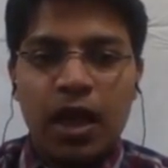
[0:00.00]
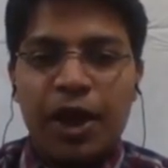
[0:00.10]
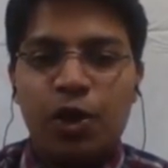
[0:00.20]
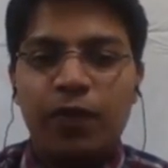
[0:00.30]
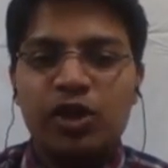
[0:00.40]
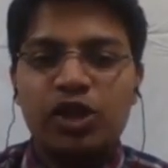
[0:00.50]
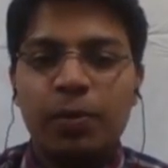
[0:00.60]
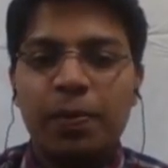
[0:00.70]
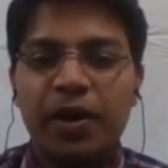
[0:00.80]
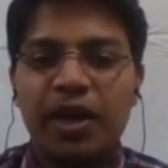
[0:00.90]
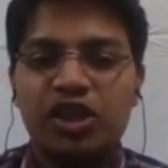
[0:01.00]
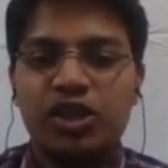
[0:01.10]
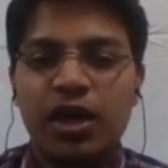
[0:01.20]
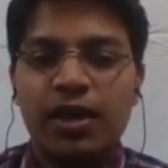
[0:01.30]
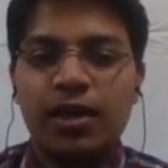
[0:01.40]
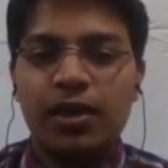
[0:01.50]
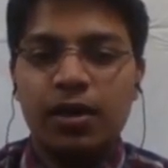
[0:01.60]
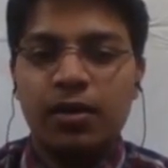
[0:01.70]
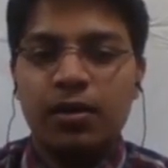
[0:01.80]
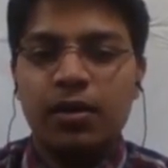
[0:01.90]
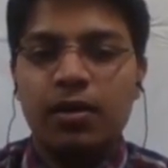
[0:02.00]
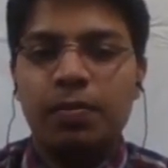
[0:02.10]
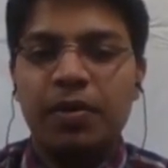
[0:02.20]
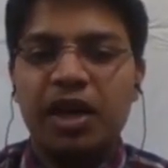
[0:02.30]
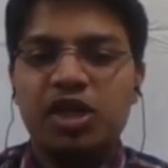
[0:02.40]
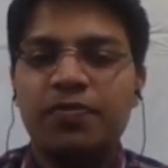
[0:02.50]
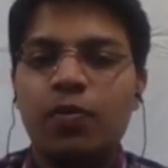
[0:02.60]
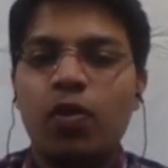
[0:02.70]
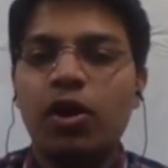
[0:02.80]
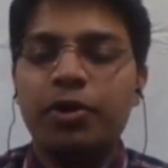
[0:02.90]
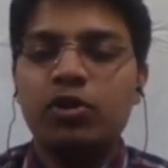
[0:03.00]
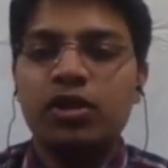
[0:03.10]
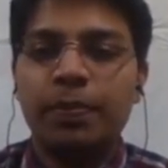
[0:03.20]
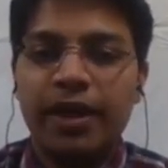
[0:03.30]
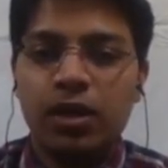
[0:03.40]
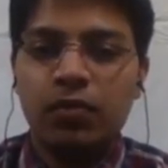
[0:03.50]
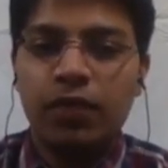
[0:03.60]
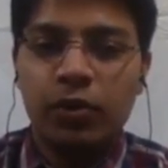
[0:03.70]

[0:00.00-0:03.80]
No one shall be punished unheard. Punished, if you want to use a better word,